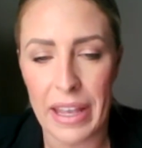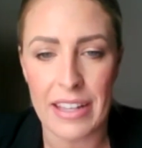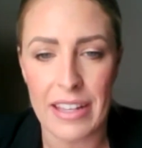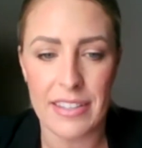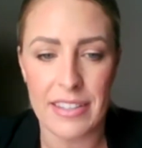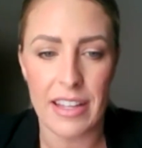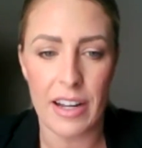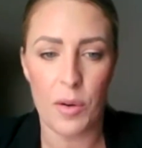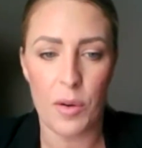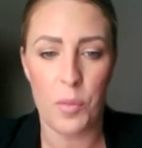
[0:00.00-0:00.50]
Is
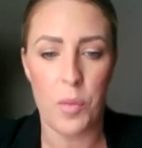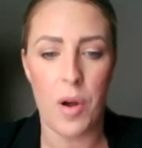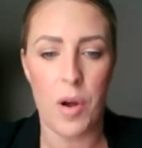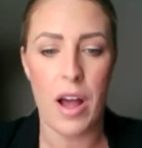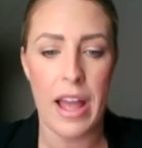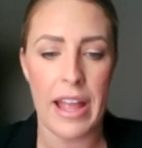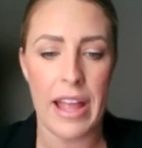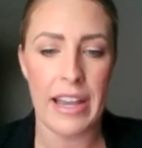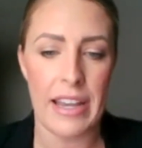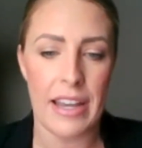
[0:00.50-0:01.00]
there
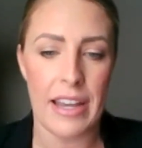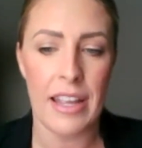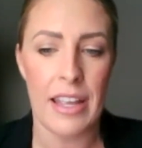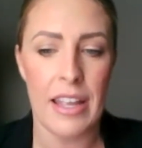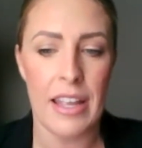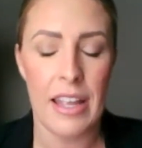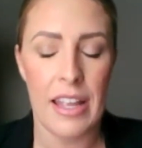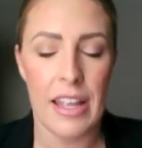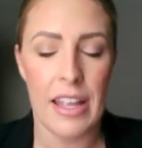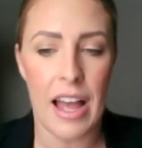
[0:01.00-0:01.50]
one
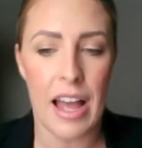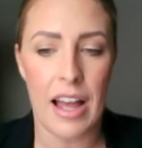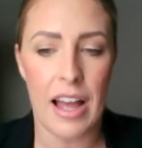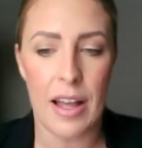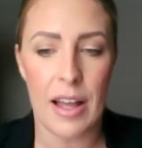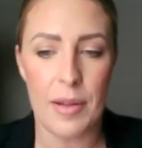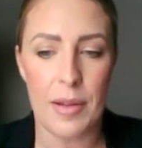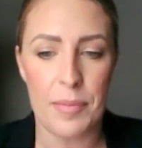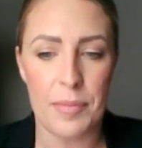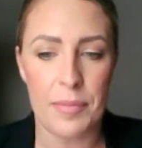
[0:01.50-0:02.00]

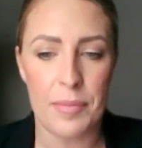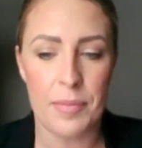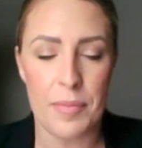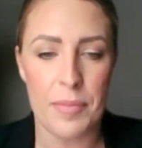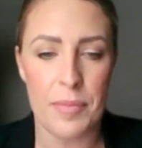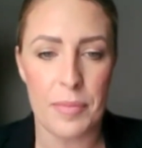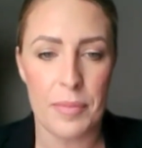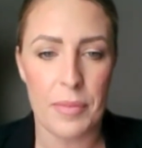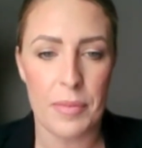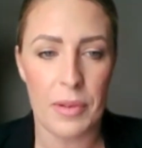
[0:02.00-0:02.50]
um,
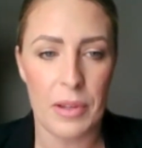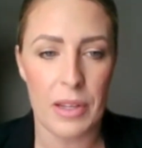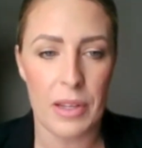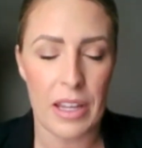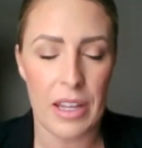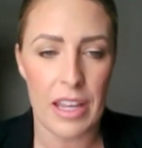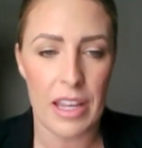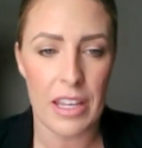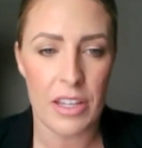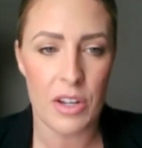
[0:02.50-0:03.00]

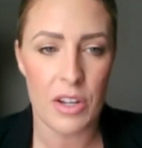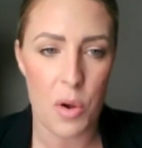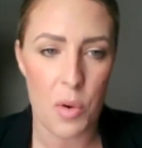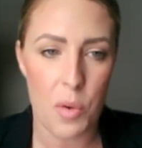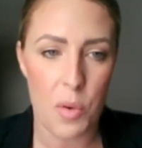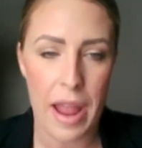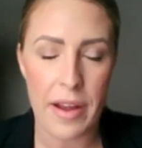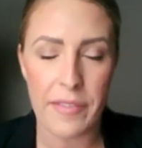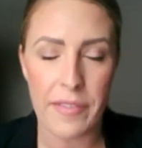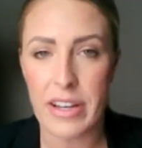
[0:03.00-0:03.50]

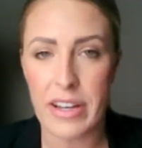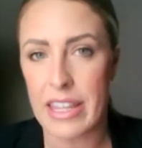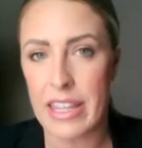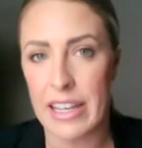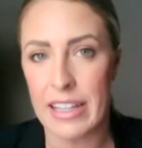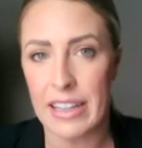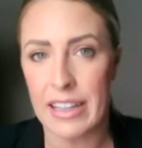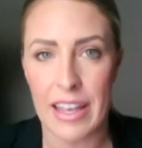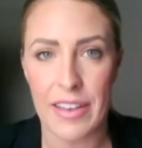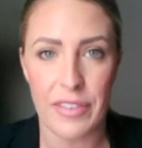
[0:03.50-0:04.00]
everything
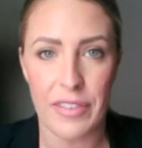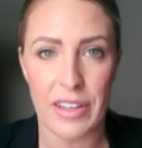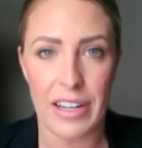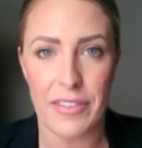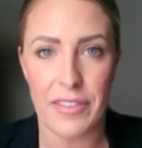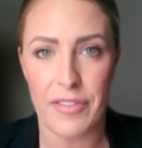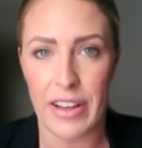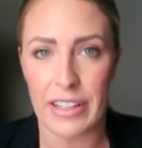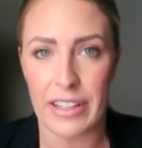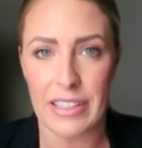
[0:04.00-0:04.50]
in life can
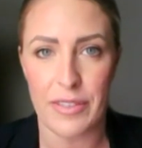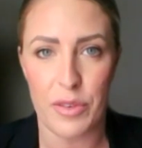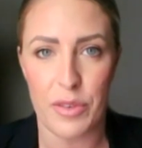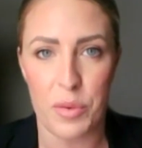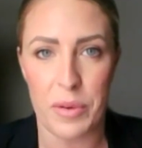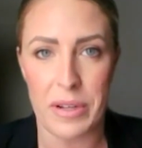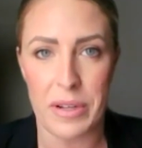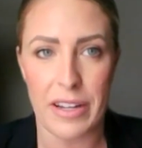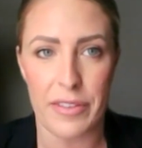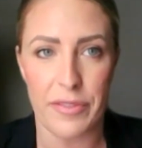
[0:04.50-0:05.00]
affect
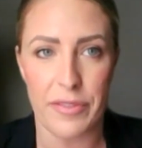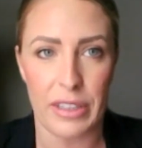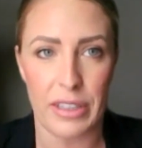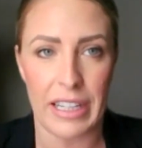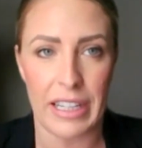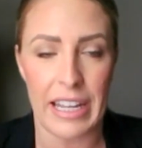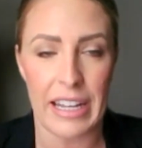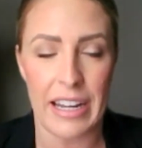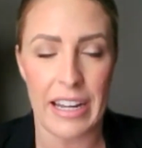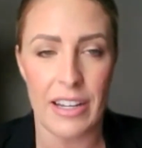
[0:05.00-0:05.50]
everyone
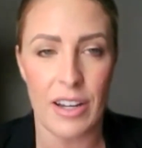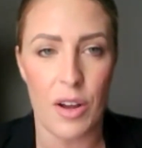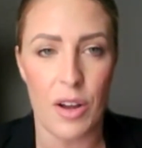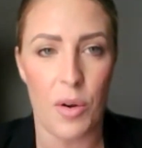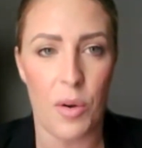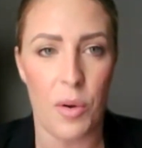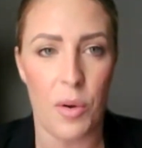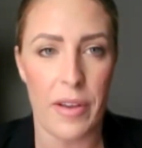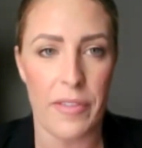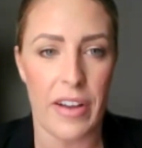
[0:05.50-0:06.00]
differently. And I
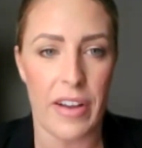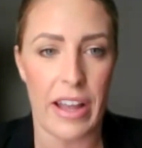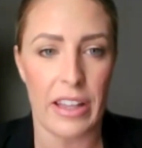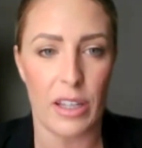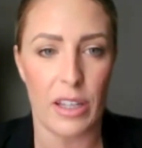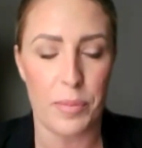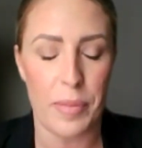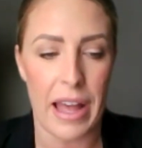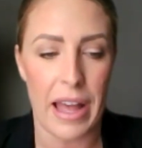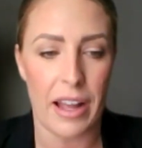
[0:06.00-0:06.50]
know if I
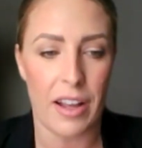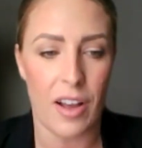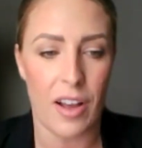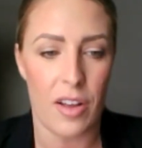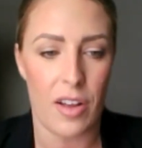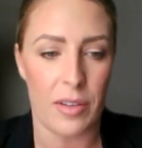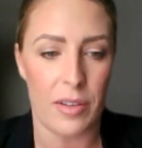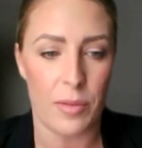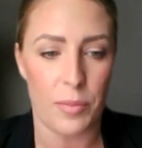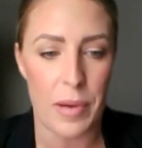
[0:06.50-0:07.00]
look back
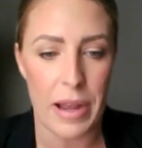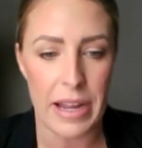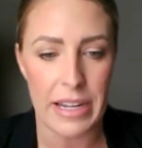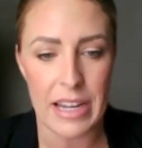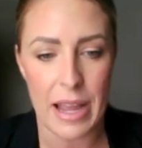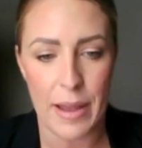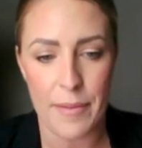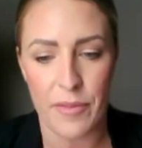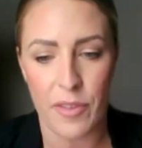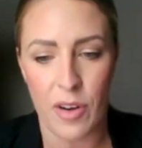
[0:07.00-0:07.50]
on my
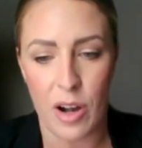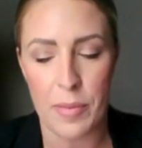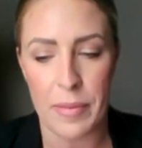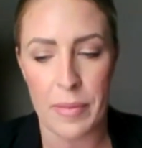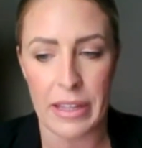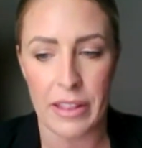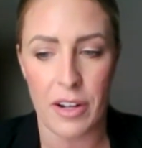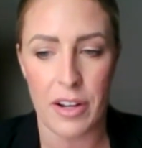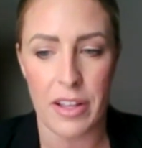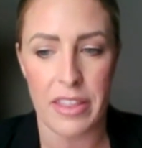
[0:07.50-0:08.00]
time
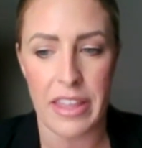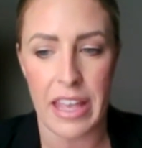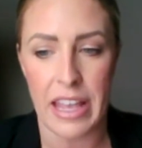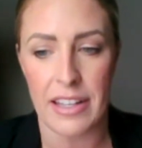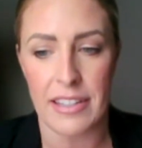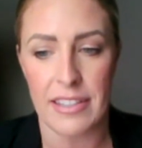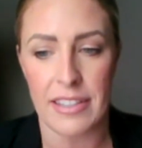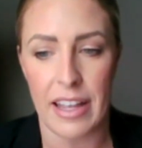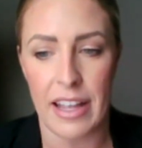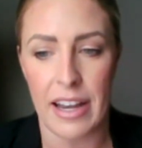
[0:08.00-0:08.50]
farming, there are
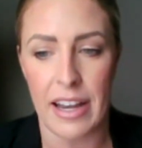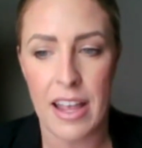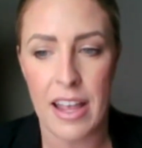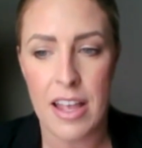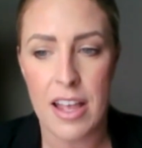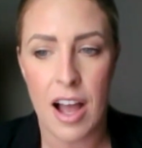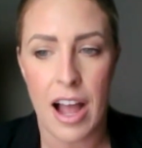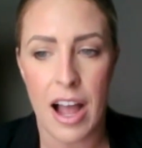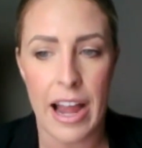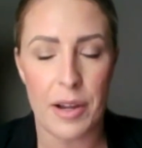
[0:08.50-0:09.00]
things that
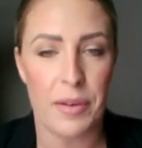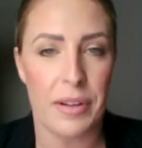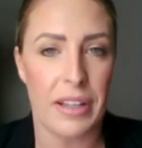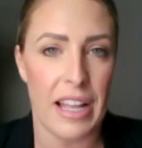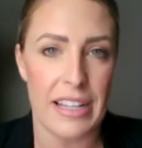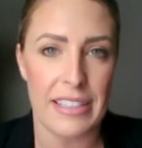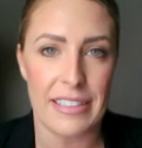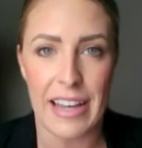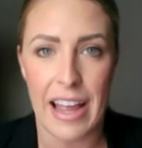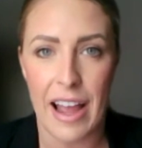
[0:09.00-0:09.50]
I
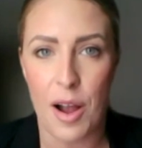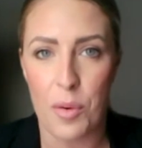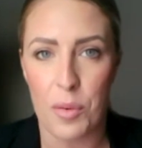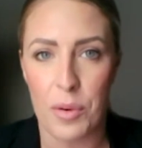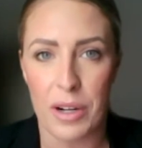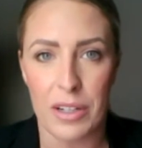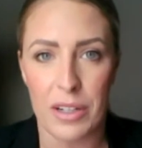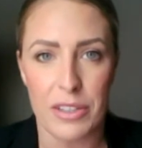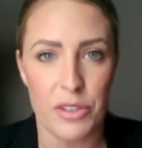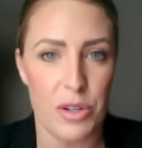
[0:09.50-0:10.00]
realize now
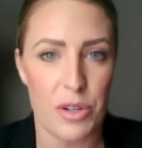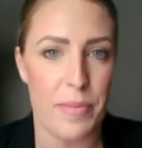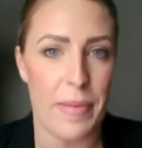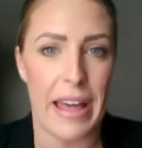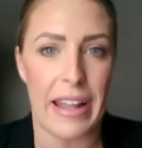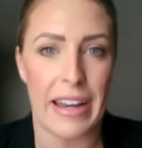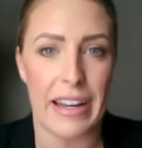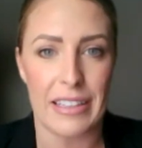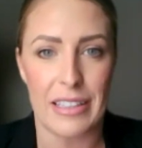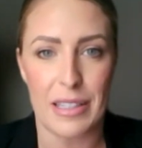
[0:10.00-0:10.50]
were
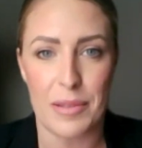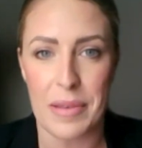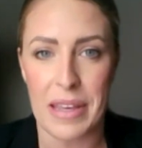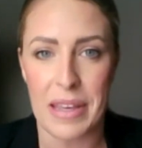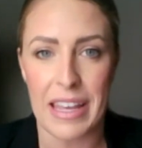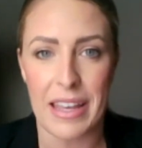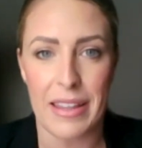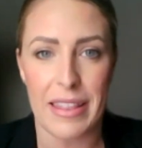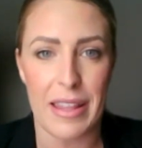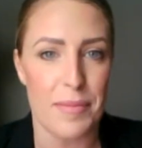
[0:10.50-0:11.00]
traumatic to
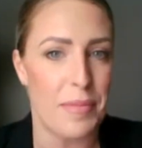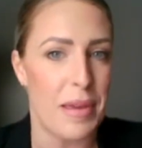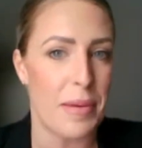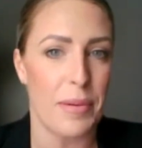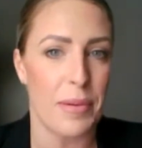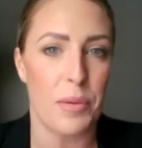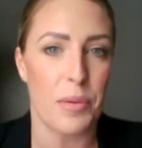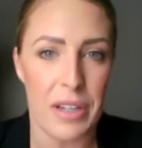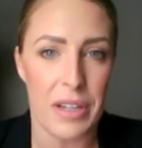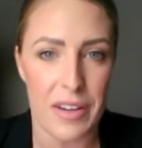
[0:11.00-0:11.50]
me that
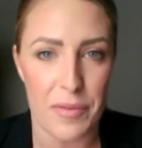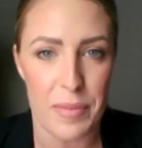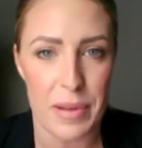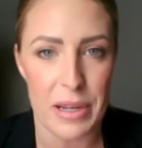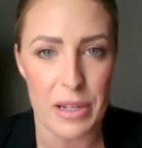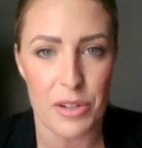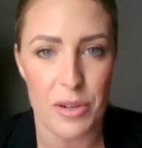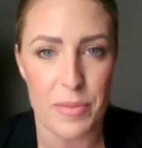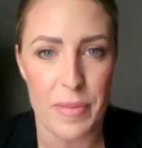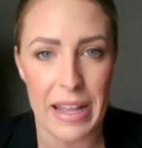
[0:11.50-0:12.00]
maybe wouldn't have
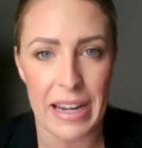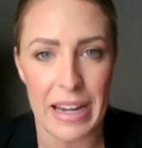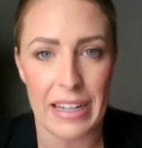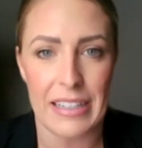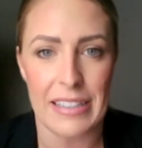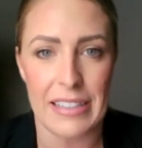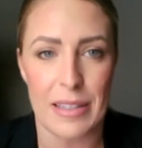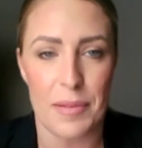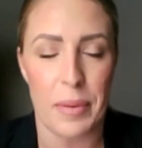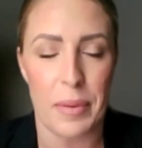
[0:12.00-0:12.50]
been traumatic
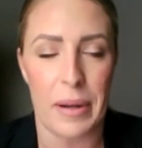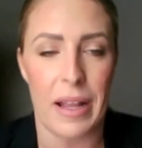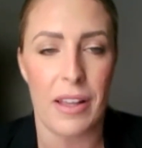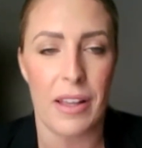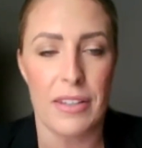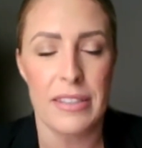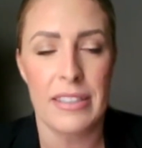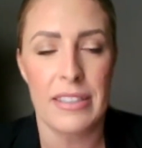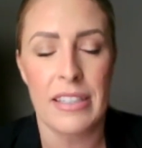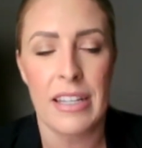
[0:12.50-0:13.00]
to someone
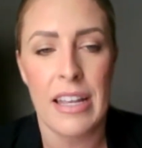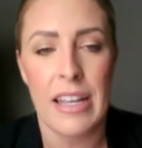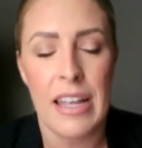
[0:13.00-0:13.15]
else.